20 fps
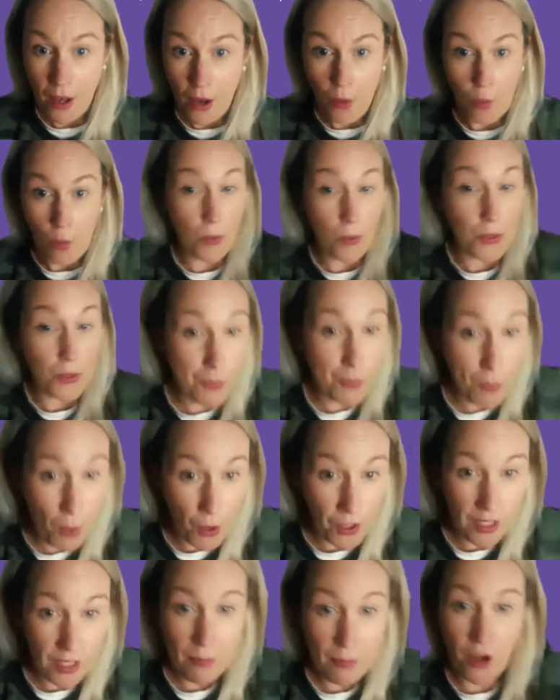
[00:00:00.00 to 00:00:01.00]
what was
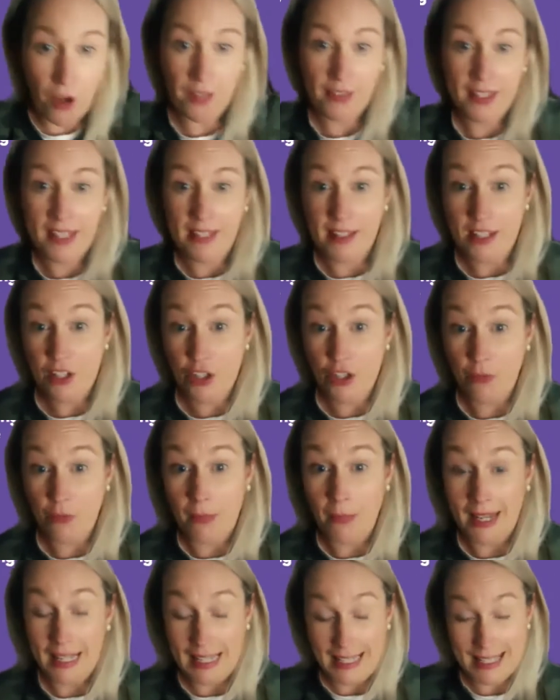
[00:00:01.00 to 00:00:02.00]
spoken about at the initial
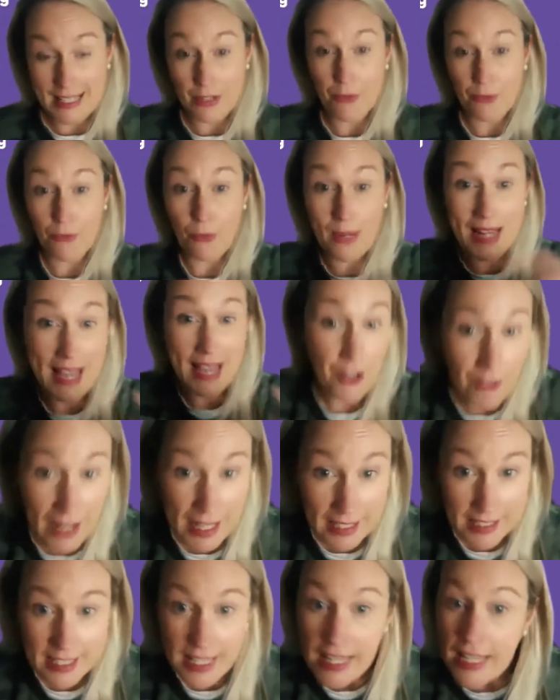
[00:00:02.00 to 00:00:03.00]
meeting, to
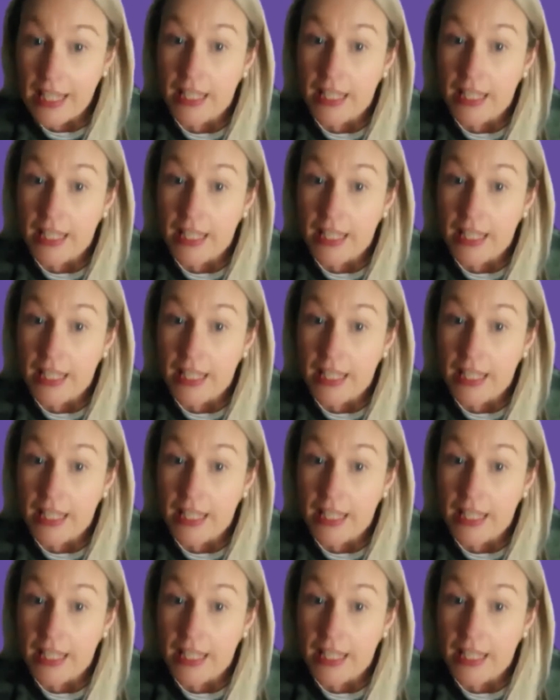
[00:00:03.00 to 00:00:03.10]
reiterate